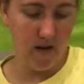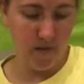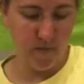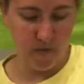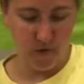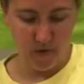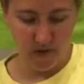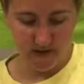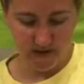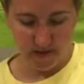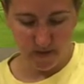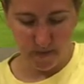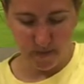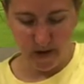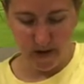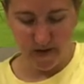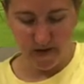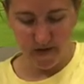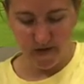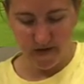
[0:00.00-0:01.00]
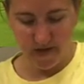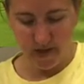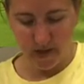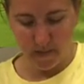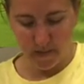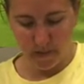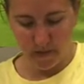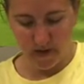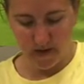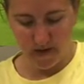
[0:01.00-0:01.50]
put some painter's tape
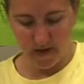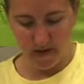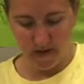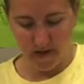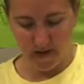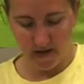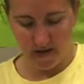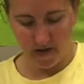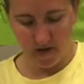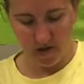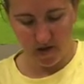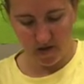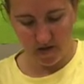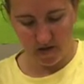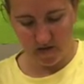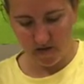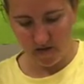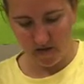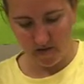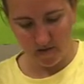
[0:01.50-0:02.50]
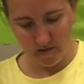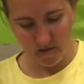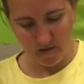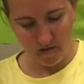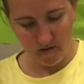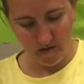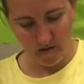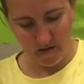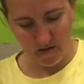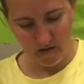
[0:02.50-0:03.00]
around the edge too,
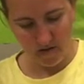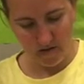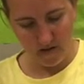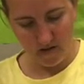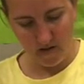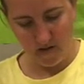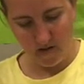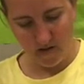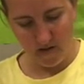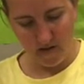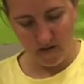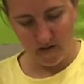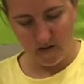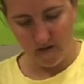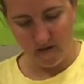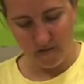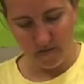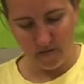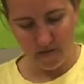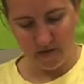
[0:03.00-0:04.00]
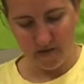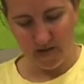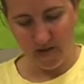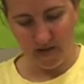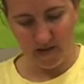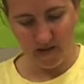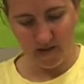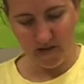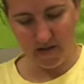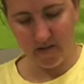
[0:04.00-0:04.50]
to
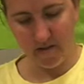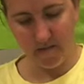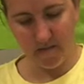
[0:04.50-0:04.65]
protect it.